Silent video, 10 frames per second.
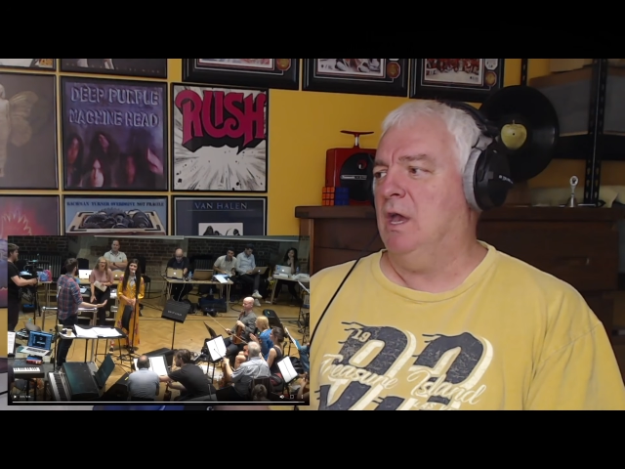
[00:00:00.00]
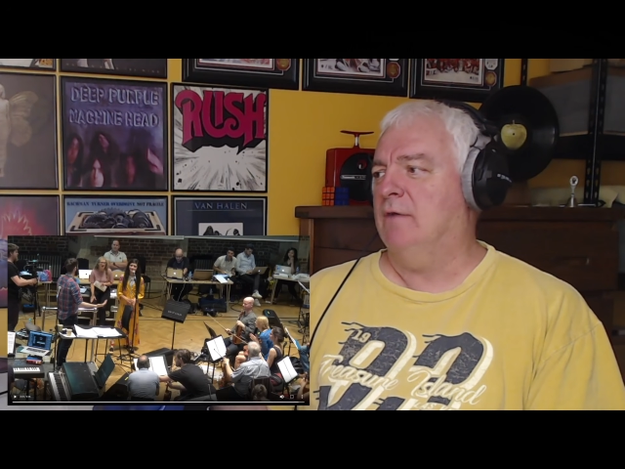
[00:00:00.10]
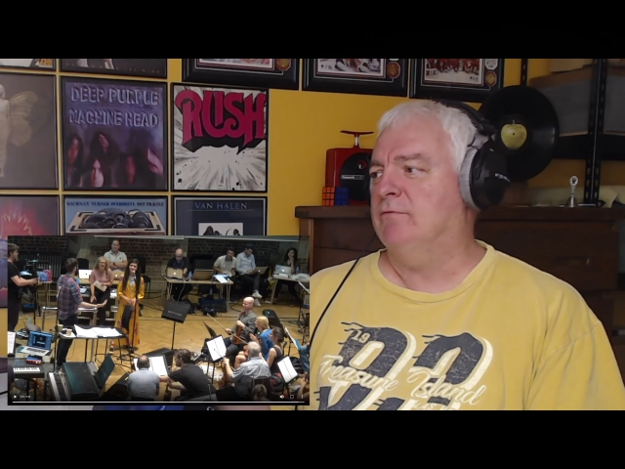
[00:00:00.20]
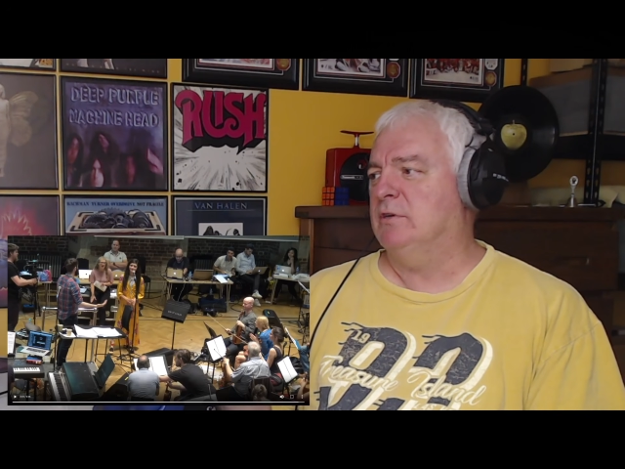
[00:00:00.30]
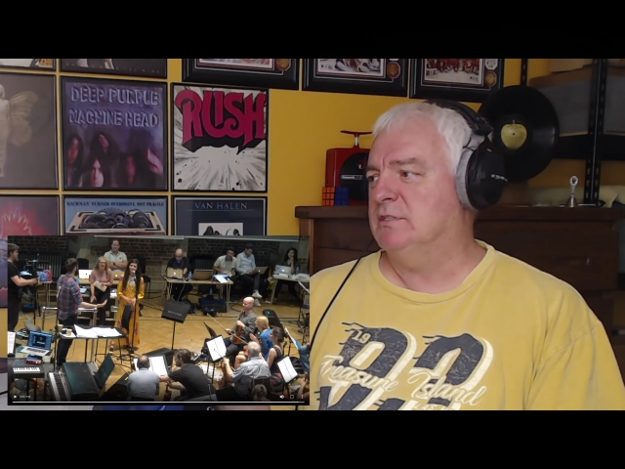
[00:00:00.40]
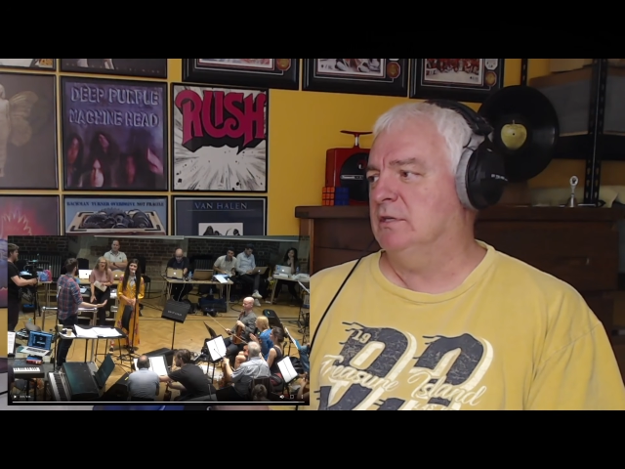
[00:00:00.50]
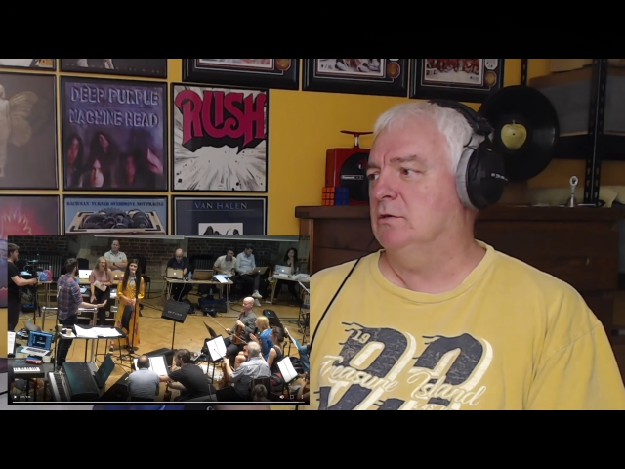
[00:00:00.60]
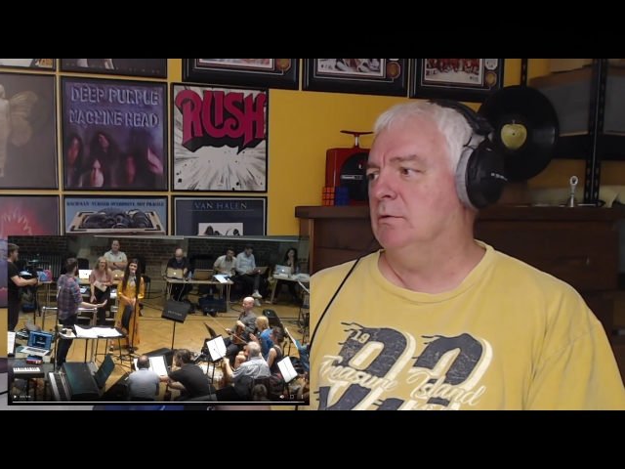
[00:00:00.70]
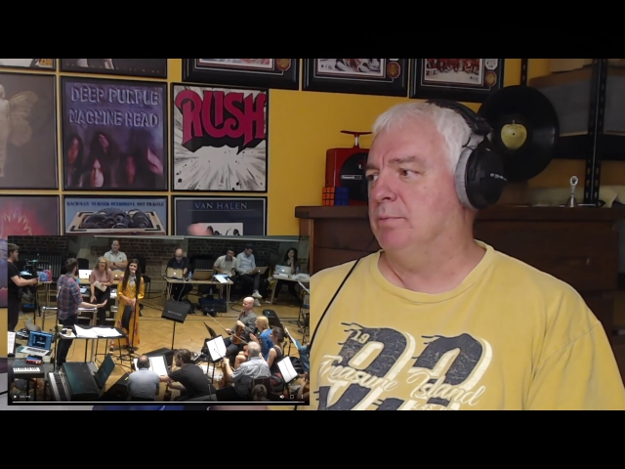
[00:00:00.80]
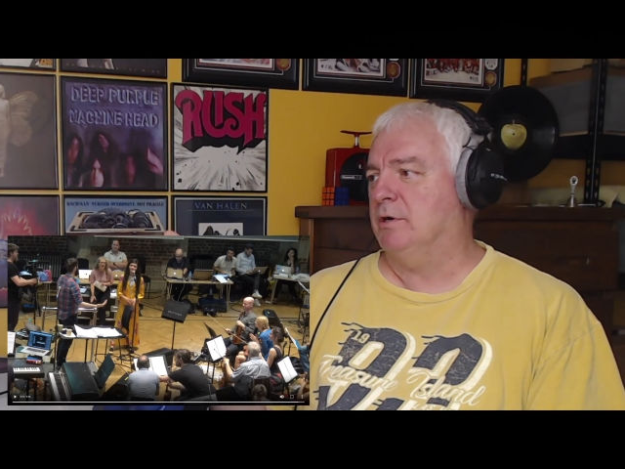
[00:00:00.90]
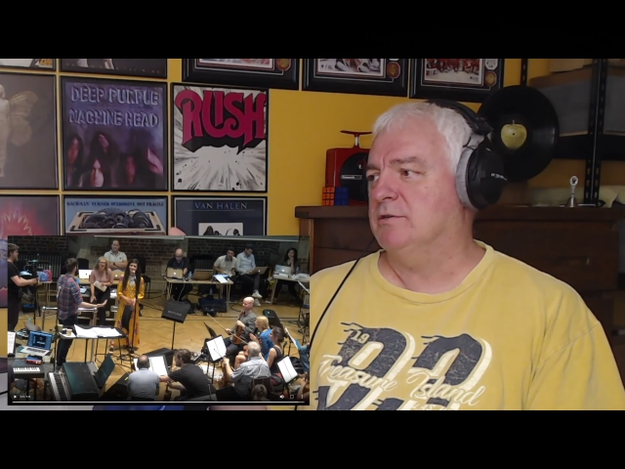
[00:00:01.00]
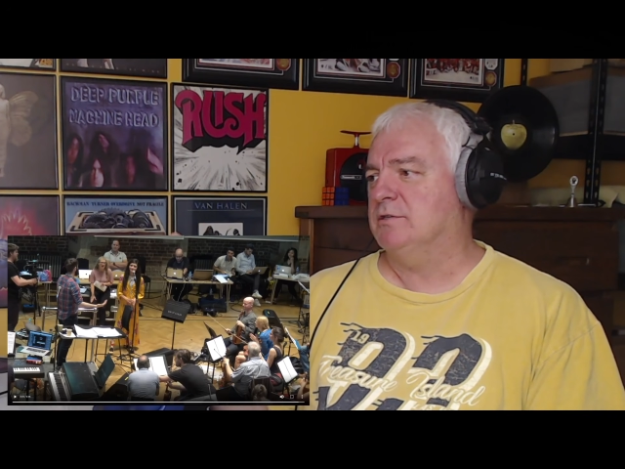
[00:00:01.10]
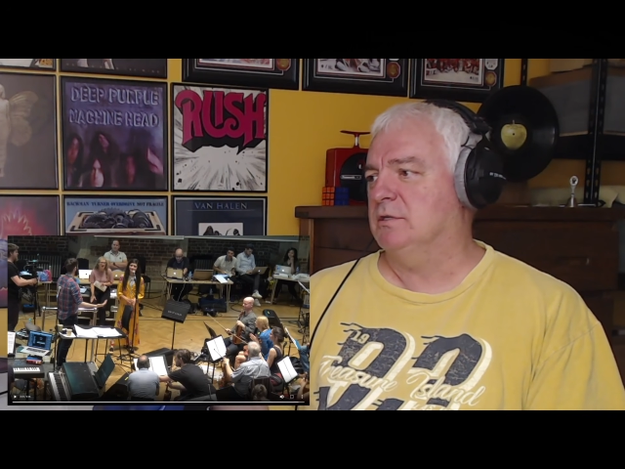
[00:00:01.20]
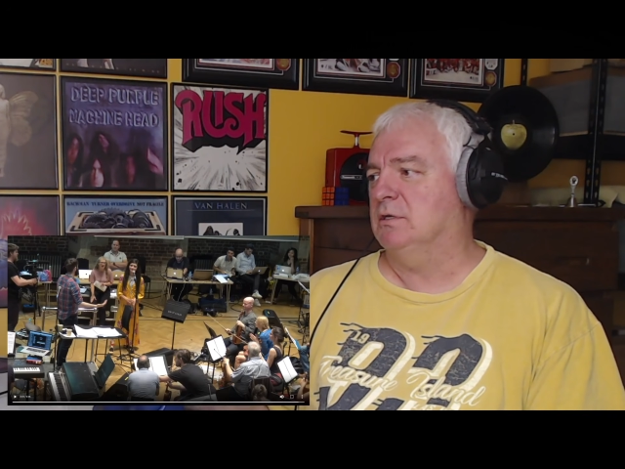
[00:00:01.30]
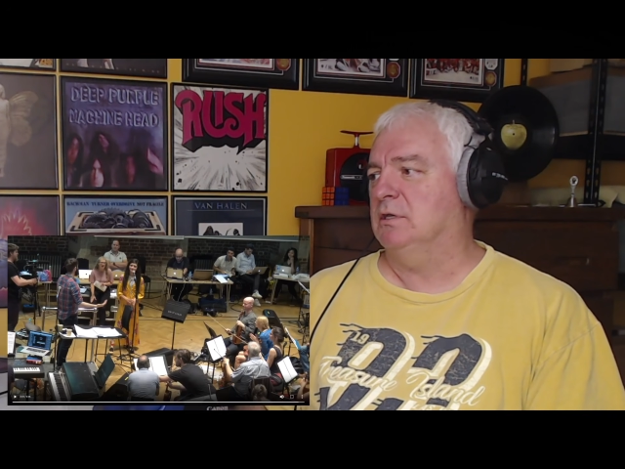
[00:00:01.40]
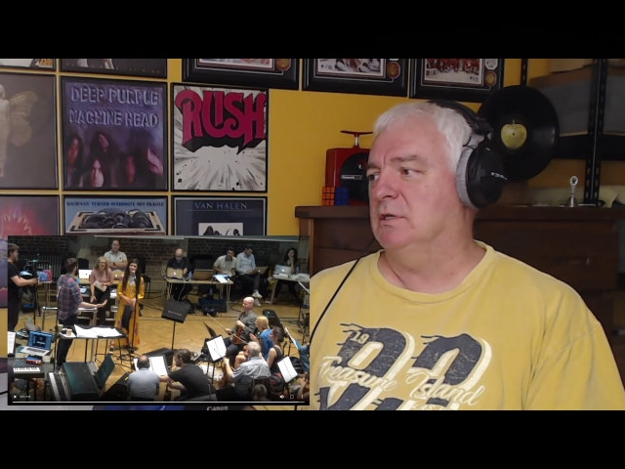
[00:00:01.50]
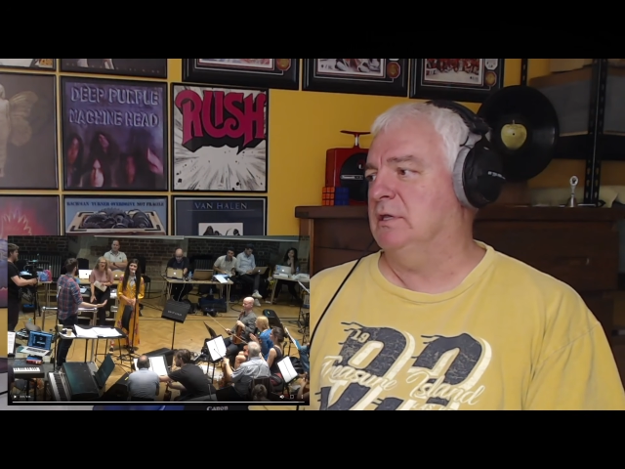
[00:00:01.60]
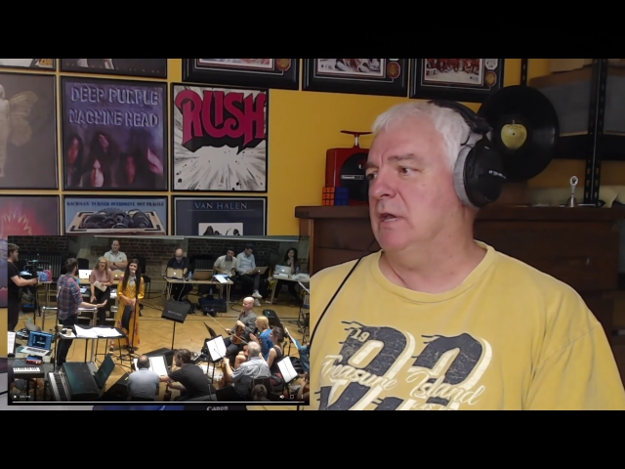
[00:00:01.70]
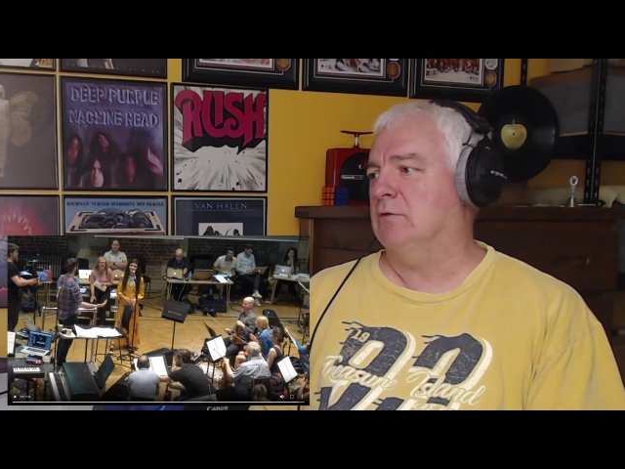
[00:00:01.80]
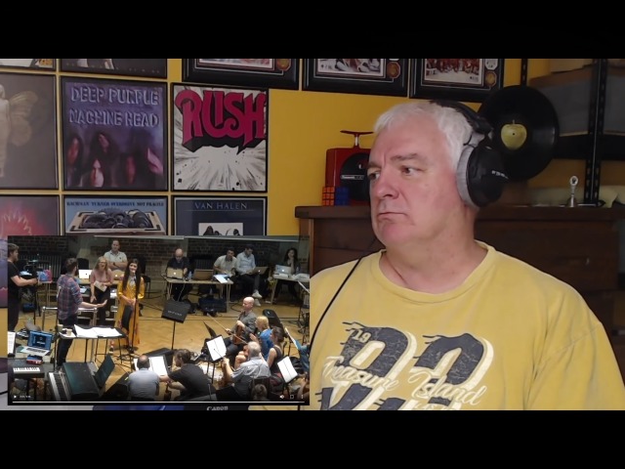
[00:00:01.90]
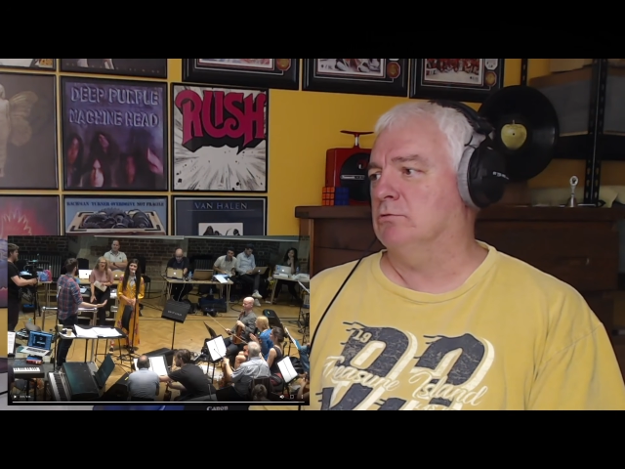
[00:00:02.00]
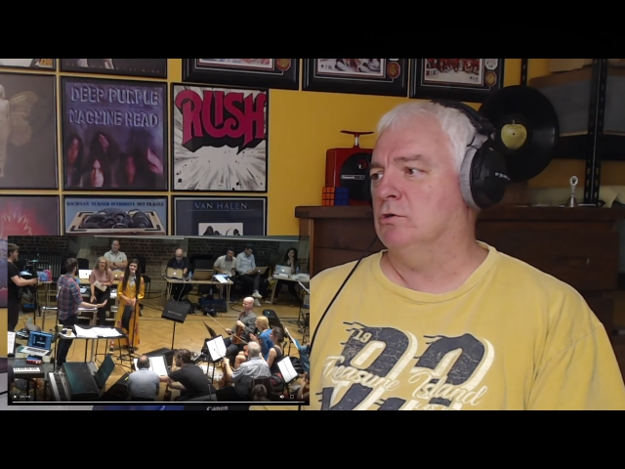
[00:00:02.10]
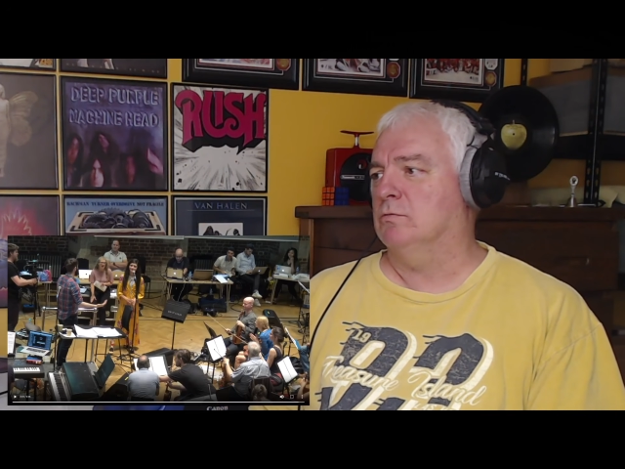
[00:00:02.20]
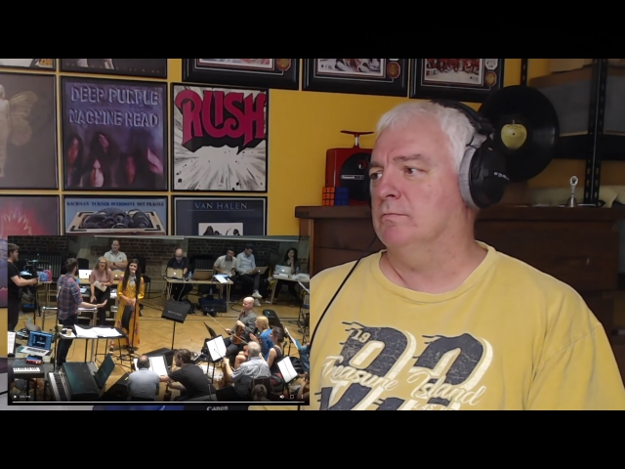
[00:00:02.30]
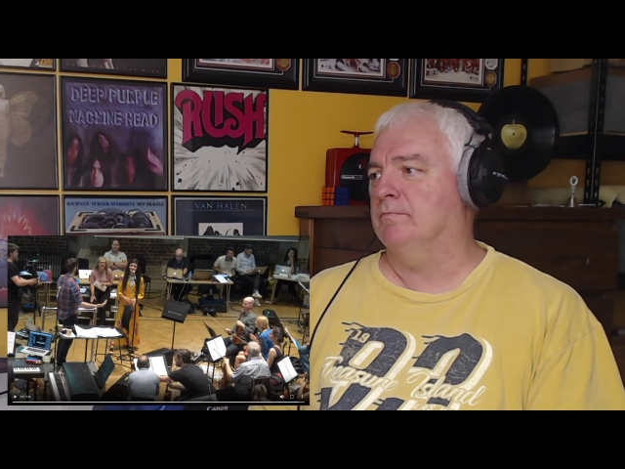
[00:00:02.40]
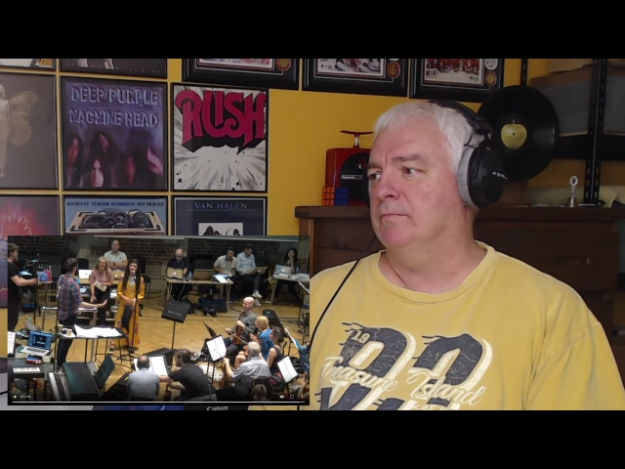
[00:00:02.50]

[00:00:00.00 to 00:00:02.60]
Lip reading: Every single person in that room,